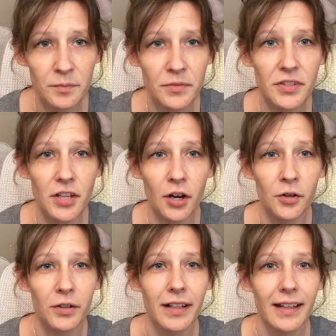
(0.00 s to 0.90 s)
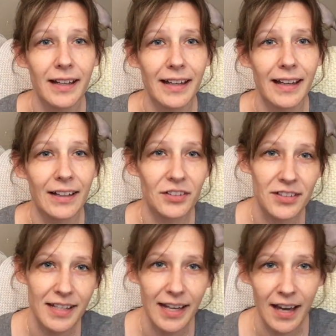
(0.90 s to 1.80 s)
So it
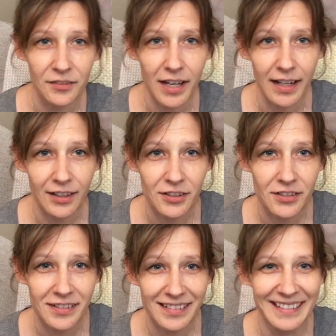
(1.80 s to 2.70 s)
looks like I have cat ears.